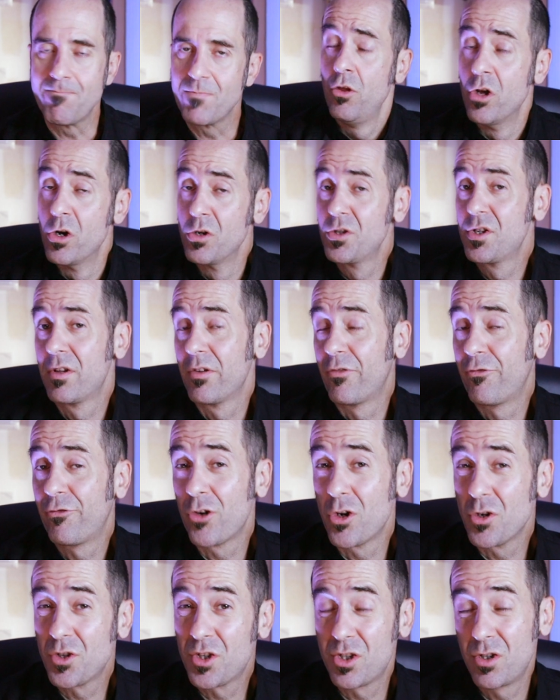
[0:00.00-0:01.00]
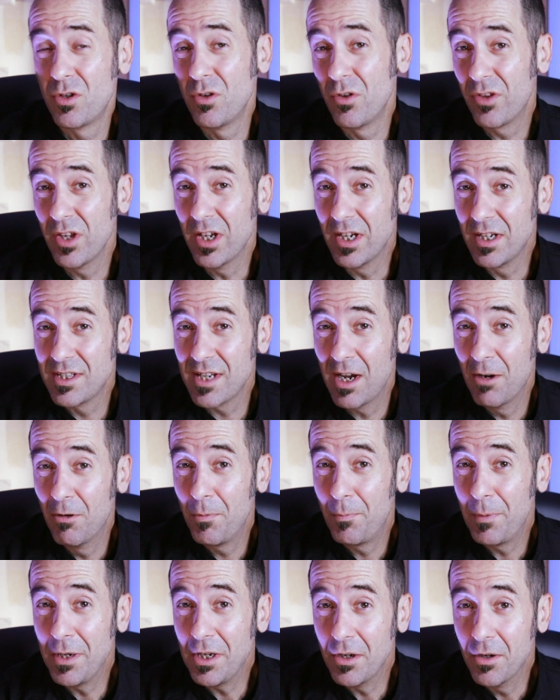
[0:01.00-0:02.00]
Those are the first two things I
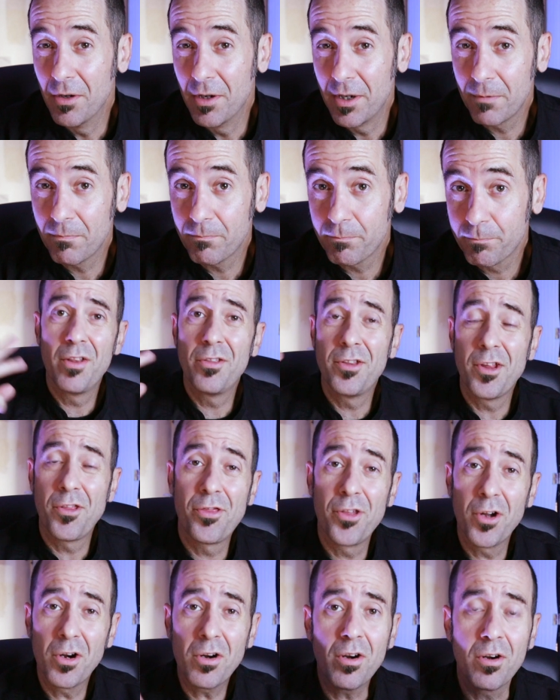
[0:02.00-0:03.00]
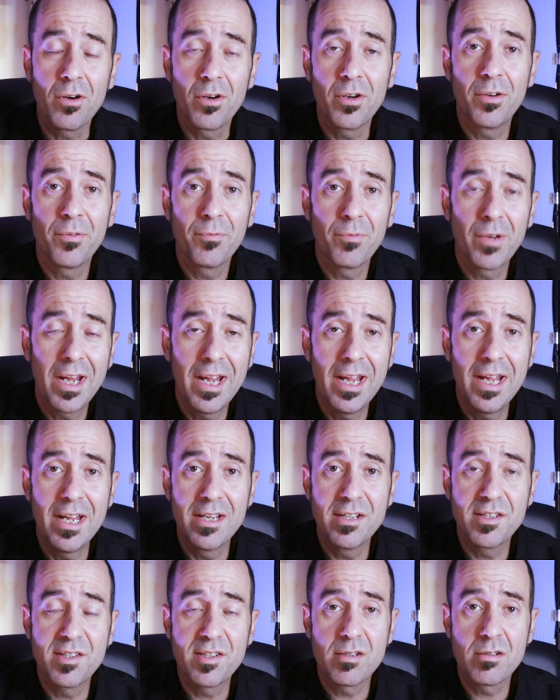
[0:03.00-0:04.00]
would be doing. The third
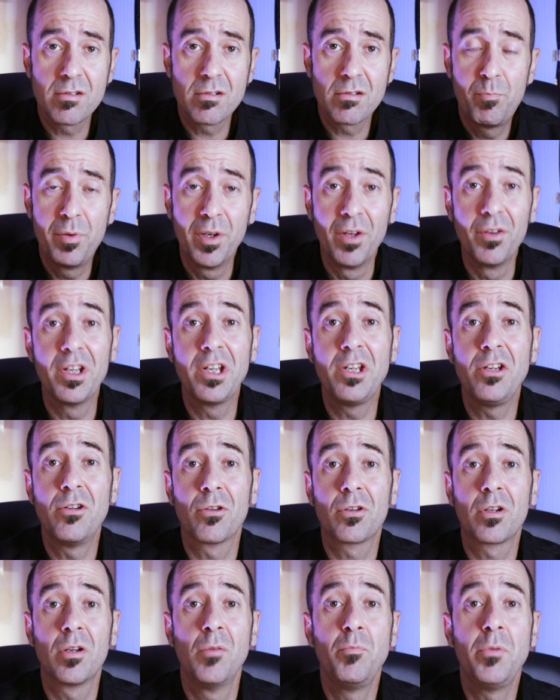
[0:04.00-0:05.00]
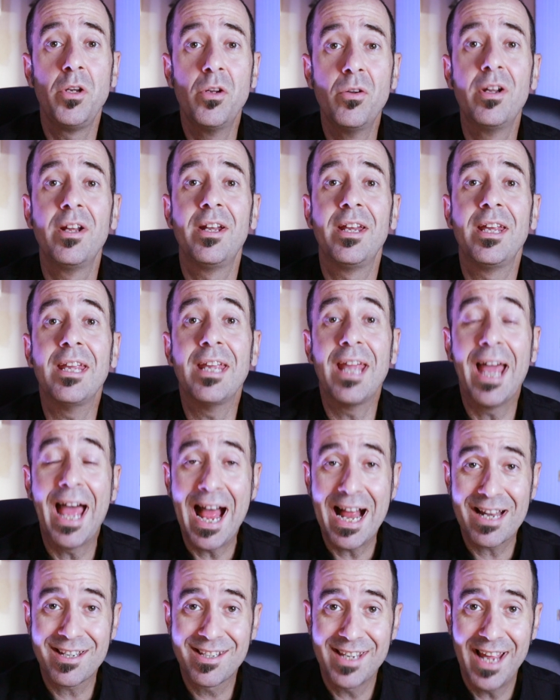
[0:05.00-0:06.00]
is building your community
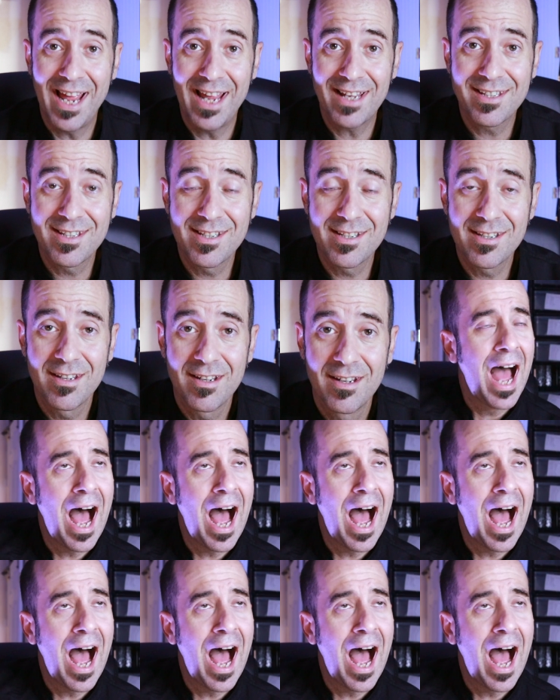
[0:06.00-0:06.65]
assets.